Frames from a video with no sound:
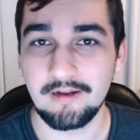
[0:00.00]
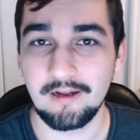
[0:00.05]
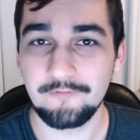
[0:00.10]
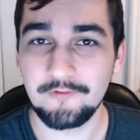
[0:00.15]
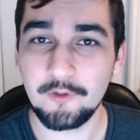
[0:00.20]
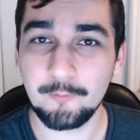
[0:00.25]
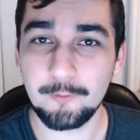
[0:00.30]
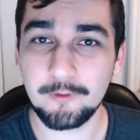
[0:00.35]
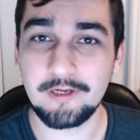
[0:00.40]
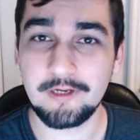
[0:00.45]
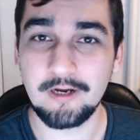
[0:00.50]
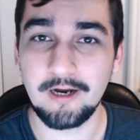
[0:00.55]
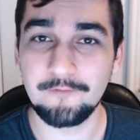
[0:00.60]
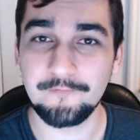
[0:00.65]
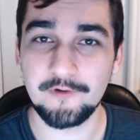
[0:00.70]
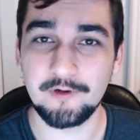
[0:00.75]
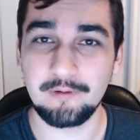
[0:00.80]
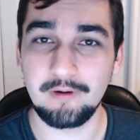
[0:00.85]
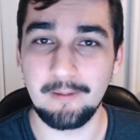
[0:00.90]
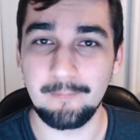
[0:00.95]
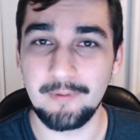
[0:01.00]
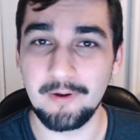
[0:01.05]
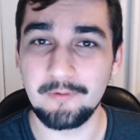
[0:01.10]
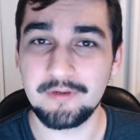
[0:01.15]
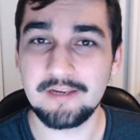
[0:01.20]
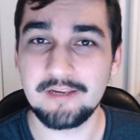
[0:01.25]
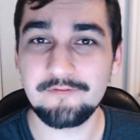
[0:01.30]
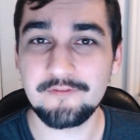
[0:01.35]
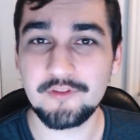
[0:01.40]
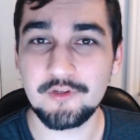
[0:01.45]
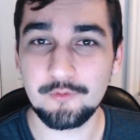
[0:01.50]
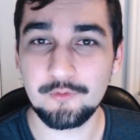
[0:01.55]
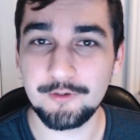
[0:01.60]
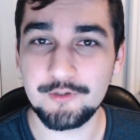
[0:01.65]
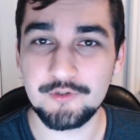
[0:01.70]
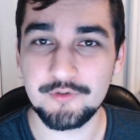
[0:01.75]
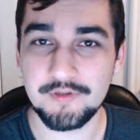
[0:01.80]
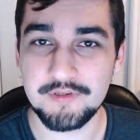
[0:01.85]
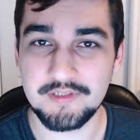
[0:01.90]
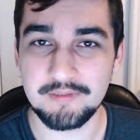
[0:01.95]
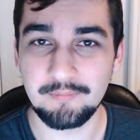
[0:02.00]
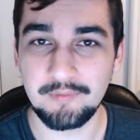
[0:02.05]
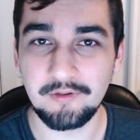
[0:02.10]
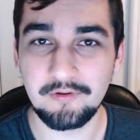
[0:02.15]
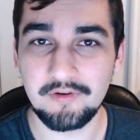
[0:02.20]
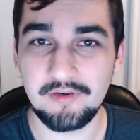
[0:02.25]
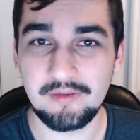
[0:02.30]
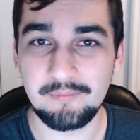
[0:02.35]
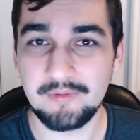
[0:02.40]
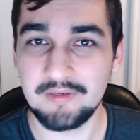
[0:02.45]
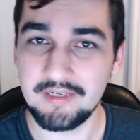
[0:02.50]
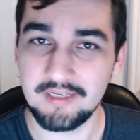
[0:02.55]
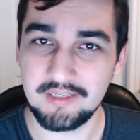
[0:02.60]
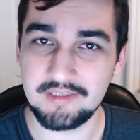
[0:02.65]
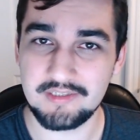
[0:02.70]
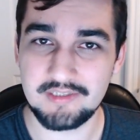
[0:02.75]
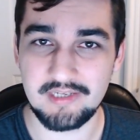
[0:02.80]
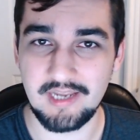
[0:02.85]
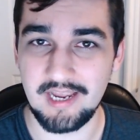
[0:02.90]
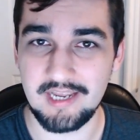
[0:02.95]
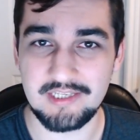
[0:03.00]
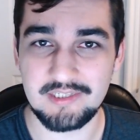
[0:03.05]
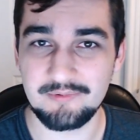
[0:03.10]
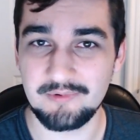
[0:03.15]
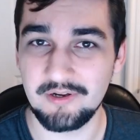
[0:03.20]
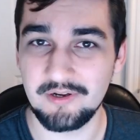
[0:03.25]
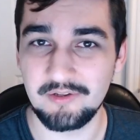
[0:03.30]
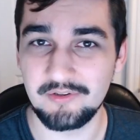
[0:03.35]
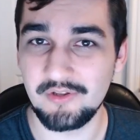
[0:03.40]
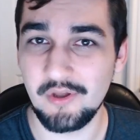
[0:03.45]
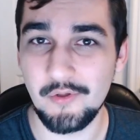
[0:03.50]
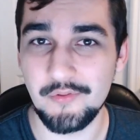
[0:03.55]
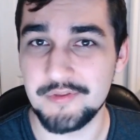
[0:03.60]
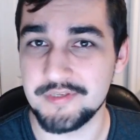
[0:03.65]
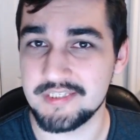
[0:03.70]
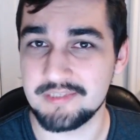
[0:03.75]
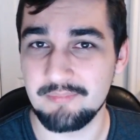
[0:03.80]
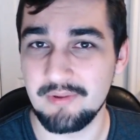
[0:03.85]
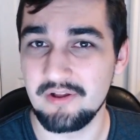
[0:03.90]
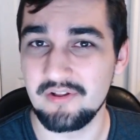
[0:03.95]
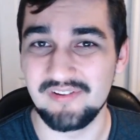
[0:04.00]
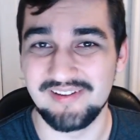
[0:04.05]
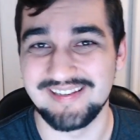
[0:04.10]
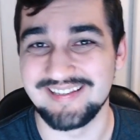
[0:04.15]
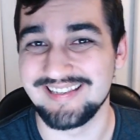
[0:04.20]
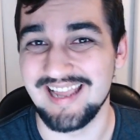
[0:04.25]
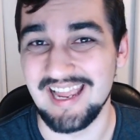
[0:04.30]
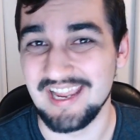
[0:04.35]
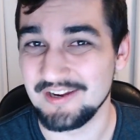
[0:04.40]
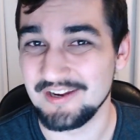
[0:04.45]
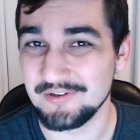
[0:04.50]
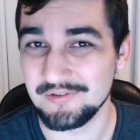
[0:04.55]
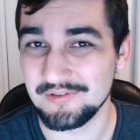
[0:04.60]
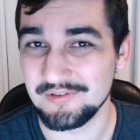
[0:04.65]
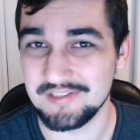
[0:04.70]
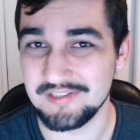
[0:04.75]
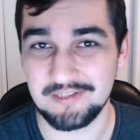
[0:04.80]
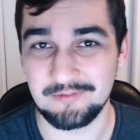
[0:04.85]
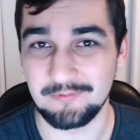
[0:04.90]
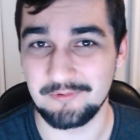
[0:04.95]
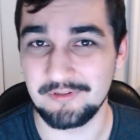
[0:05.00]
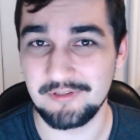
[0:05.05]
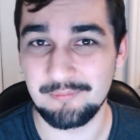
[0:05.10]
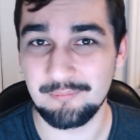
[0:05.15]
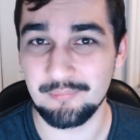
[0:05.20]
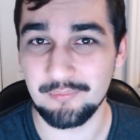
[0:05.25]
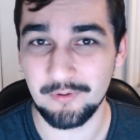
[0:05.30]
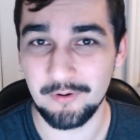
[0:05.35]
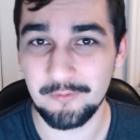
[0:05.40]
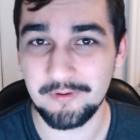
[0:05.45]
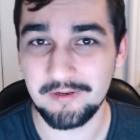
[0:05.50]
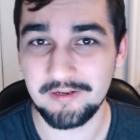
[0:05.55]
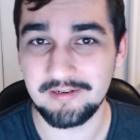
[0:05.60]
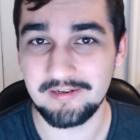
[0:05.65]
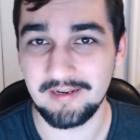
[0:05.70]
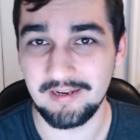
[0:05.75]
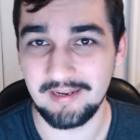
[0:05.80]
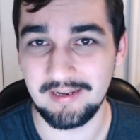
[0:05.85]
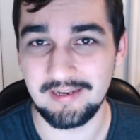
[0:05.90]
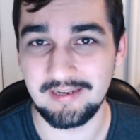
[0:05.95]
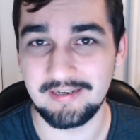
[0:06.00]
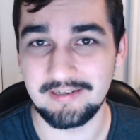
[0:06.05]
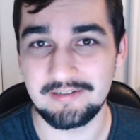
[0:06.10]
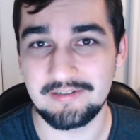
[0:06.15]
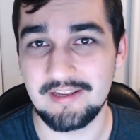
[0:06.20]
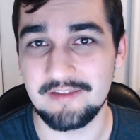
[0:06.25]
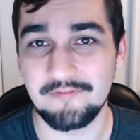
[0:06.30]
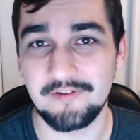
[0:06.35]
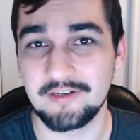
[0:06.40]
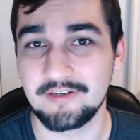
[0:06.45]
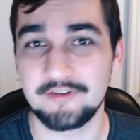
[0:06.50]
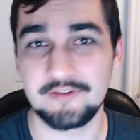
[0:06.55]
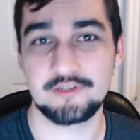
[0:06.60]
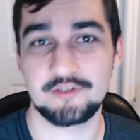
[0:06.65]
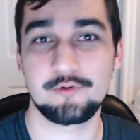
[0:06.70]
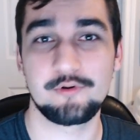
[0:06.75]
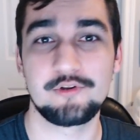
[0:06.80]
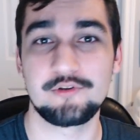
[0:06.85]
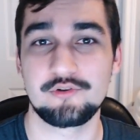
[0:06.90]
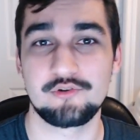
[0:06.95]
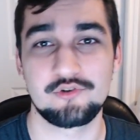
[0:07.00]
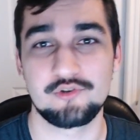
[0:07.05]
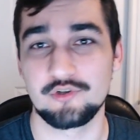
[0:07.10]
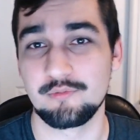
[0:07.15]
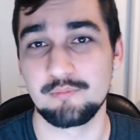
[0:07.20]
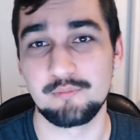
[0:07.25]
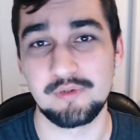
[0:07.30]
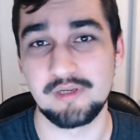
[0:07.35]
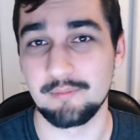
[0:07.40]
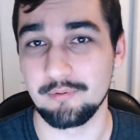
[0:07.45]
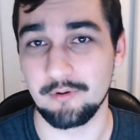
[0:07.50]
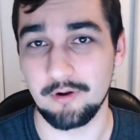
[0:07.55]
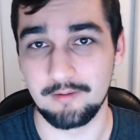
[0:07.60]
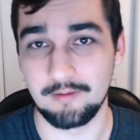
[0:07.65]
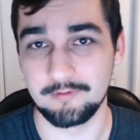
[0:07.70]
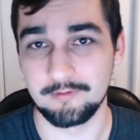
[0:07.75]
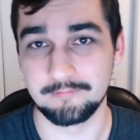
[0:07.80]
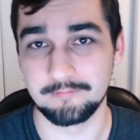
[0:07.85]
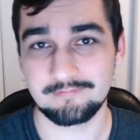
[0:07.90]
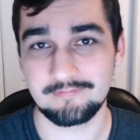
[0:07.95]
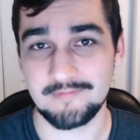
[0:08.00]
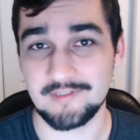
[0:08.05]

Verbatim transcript: I feel pretty confident about giving the creature this ability because, as we all know, the spell Entangle isn't really broken and giving it to this creature shouldn't be a problem.